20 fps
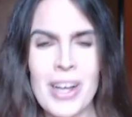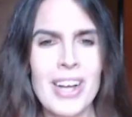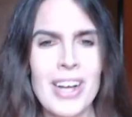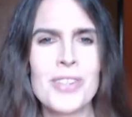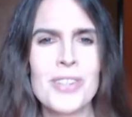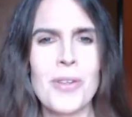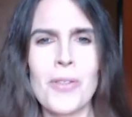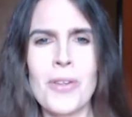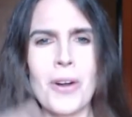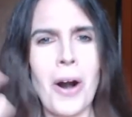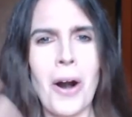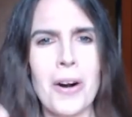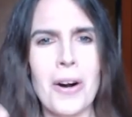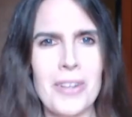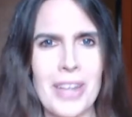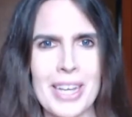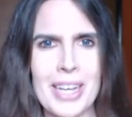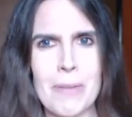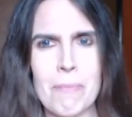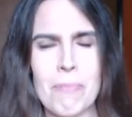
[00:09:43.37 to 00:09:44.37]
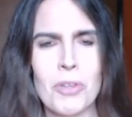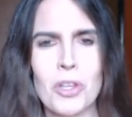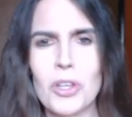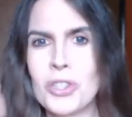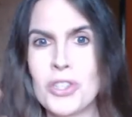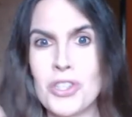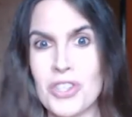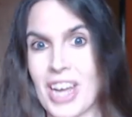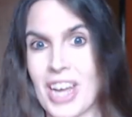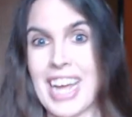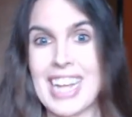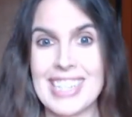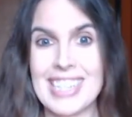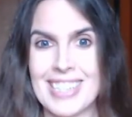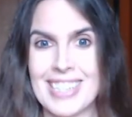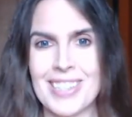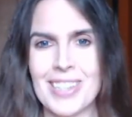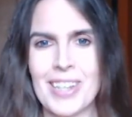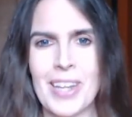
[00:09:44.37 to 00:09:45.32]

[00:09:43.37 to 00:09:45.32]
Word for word: So, there are like good science,